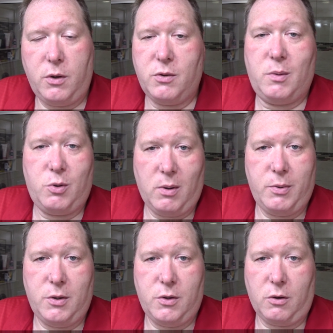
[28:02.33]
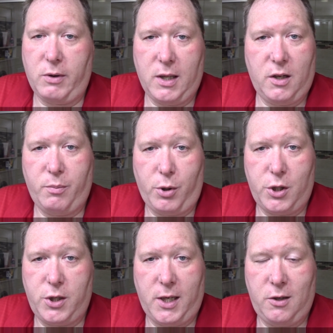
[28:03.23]
Your subscriptions are greatly
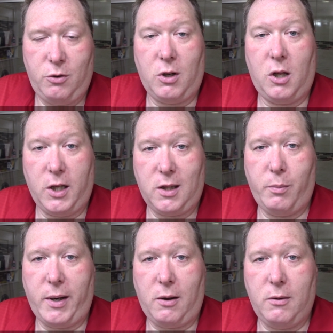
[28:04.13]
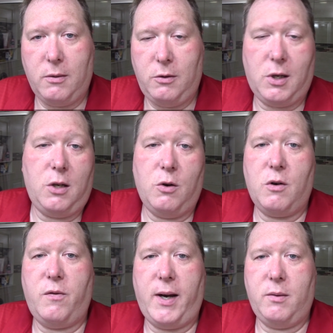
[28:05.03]
appreciated, and you can click the bell and you get
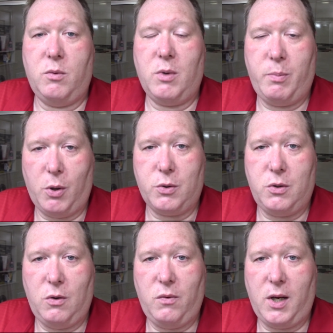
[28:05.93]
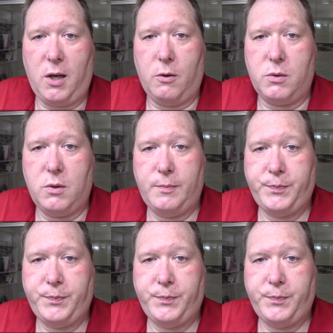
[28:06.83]
notified when we post new videos.